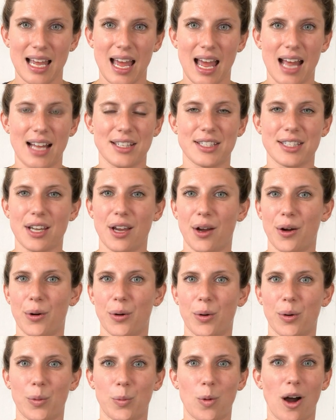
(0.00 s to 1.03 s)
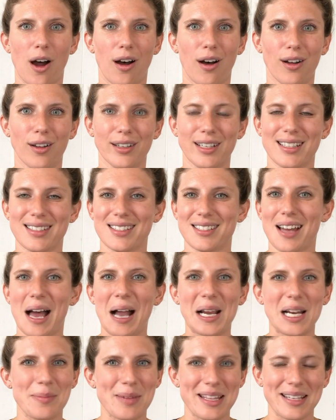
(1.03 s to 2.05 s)
And so, while it's
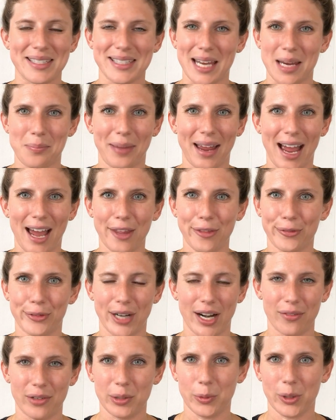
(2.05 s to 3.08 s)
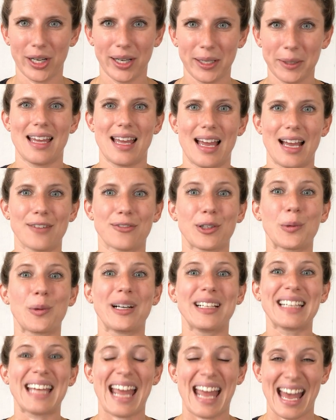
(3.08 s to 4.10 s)
not going to be the same path for everyone,
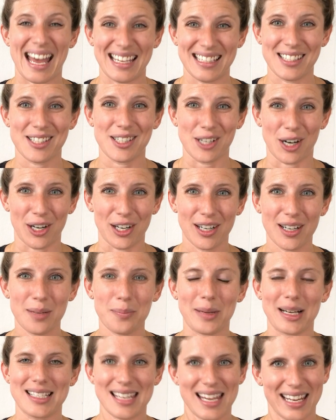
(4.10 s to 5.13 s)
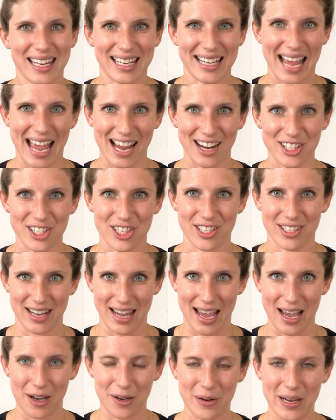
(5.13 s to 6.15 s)
everyone can start by taking action
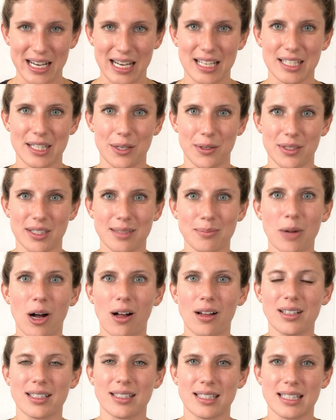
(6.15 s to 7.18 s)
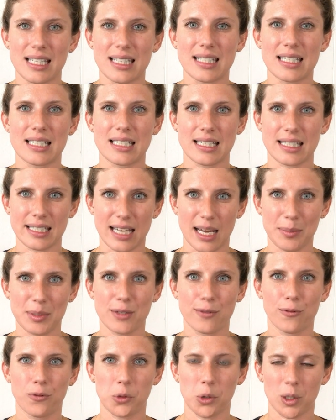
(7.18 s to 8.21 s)
now. And it's those small, consistent
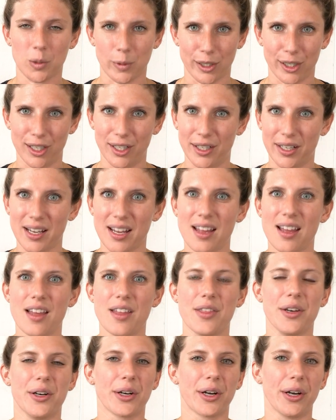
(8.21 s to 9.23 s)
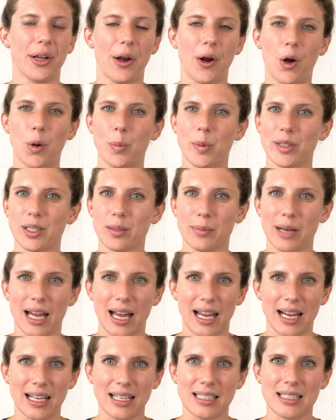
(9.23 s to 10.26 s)
steps forward that are going to open your
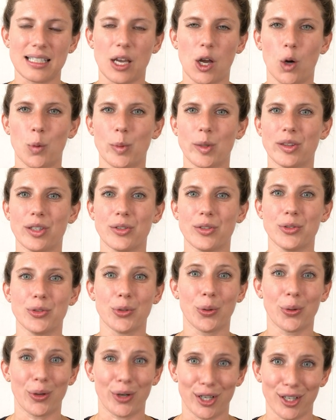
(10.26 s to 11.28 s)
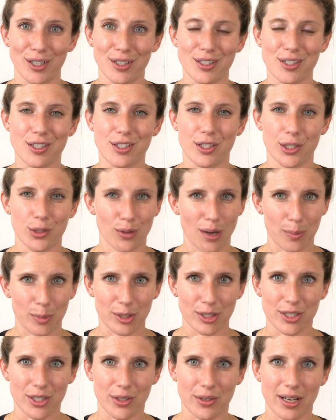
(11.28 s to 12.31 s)
mind, open the doors to new
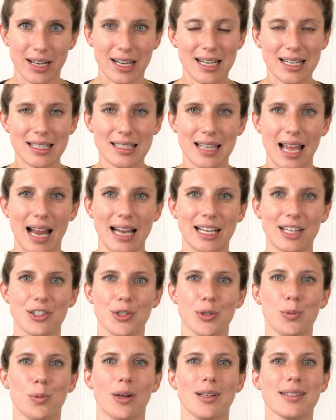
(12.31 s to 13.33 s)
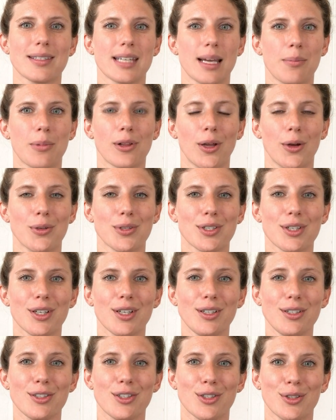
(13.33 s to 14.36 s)
opportunities, and get you one step
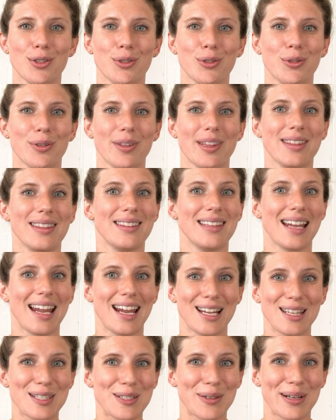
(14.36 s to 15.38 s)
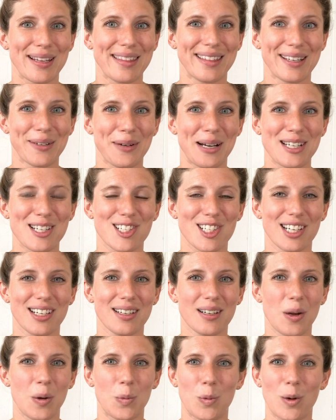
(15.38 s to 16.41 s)
closer to answering the
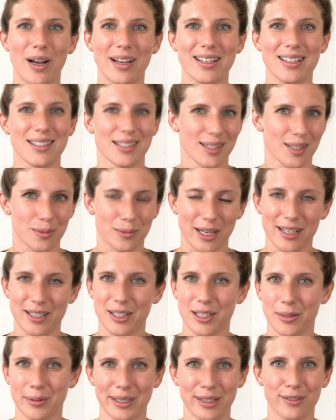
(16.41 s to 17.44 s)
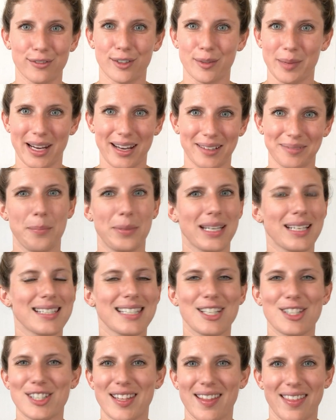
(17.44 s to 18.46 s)
question what is the right career for me? Because
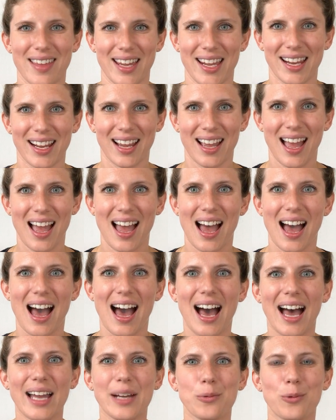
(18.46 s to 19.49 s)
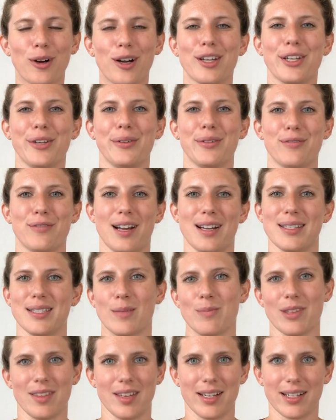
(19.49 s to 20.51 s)
here's the thing I want you to find
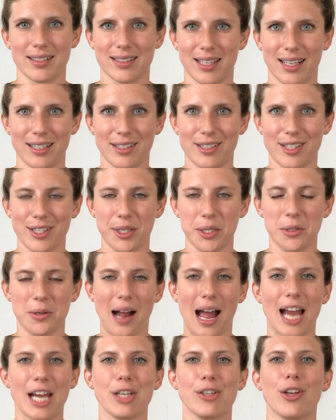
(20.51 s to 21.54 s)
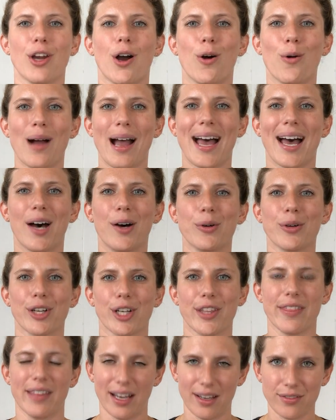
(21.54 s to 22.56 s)
something that excites you. I know how
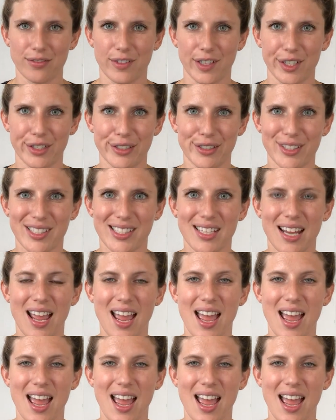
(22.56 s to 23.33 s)
good that feels.